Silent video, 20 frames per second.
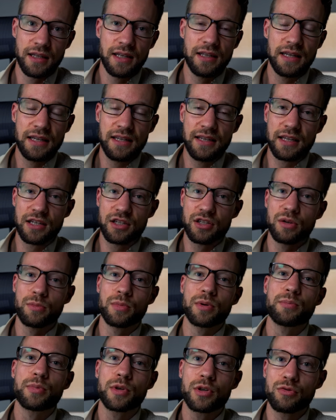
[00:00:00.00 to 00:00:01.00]
an index
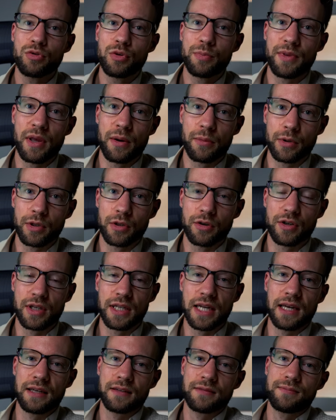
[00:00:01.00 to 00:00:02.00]
number per group that we're
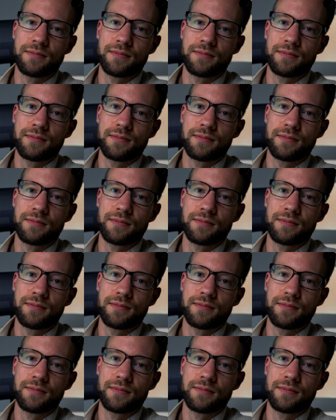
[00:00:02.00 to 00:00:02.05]
looking at.